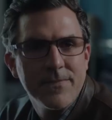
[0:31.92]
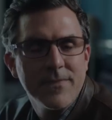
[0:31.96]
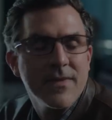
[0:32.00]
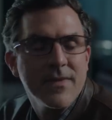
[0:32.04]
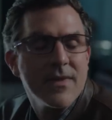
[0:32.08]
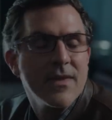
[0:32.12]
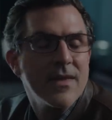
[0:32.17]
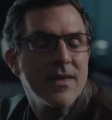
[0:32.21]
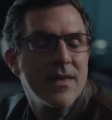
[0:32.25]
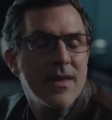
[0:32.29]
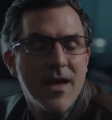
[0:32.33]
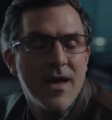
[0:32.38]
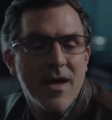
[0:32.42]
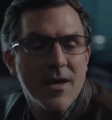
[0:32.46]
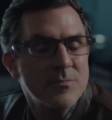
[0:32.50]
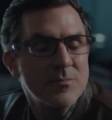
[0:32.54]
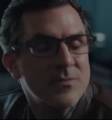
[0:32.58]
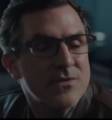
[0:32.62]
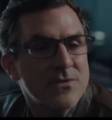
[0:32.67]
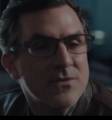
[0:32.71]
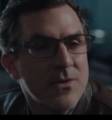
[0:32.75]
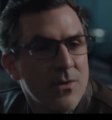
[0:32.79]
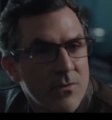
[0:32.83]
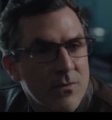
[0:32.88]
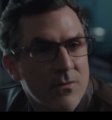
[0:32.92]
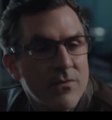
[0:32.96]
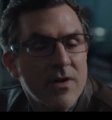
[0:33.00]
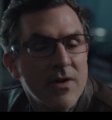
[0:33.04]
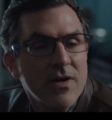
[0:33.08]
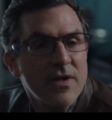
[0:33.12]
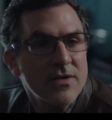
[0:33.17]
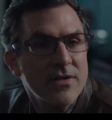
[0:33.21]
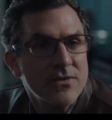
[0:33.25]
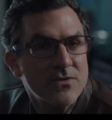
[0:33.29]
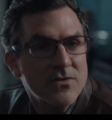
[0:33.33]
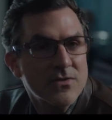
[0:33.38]
tells Jessica that he
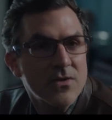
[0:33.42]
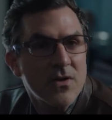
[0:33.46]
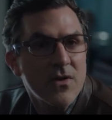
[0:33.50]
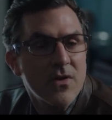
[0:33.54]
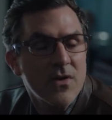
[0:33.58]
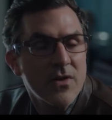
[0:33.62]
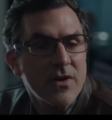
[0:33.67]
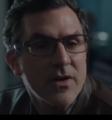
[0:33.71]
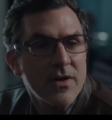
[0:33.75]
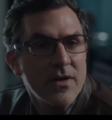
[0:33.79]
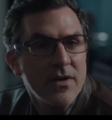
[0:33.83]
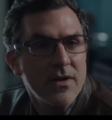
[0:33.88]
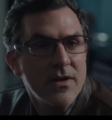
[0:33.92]
made a mistake.